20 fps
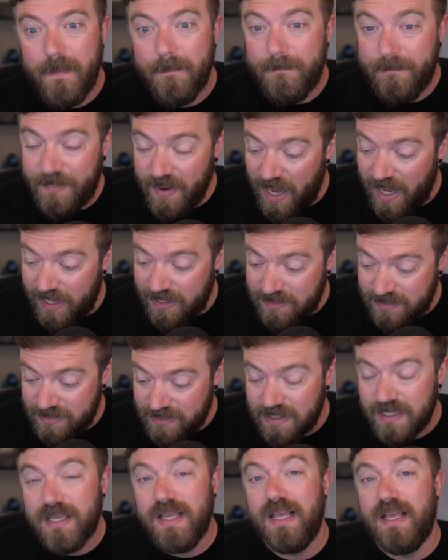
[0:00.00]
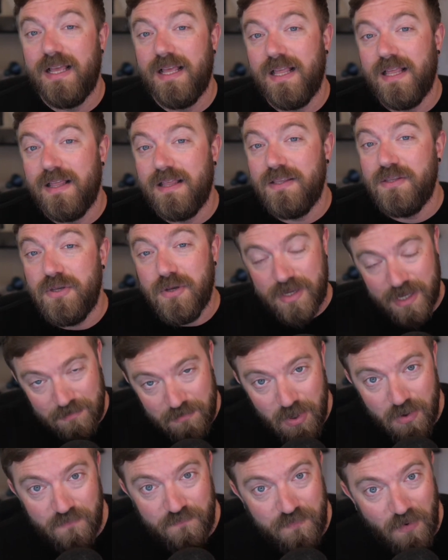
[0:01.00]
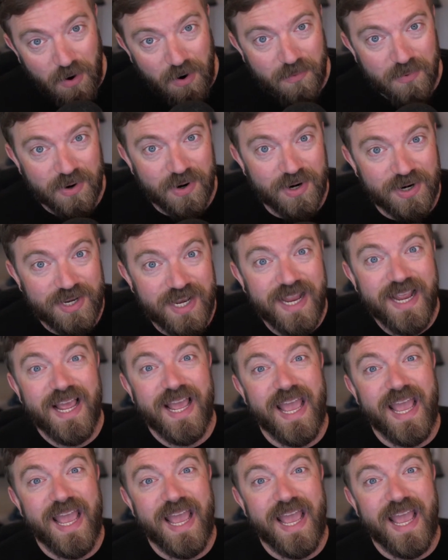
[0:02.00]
But you can move forward